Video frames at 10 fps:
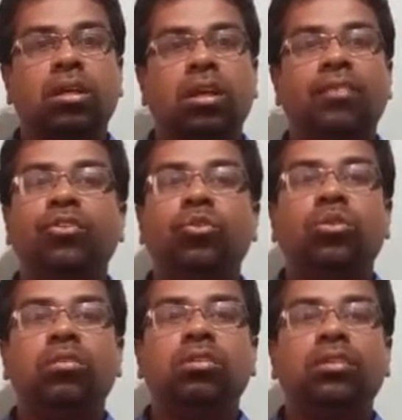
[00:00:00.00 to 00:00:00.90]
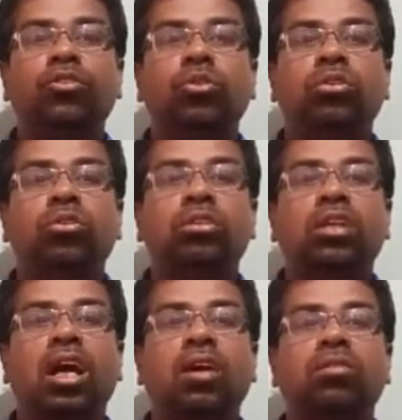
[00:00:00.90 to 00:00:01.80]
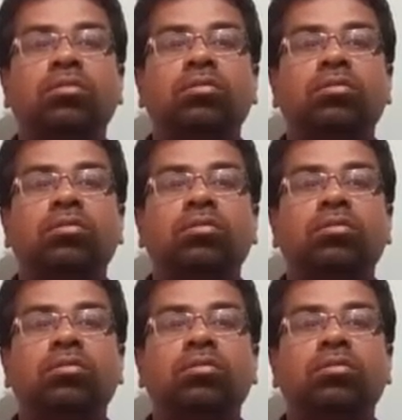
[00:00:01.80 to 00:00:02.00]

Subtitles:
If you don't have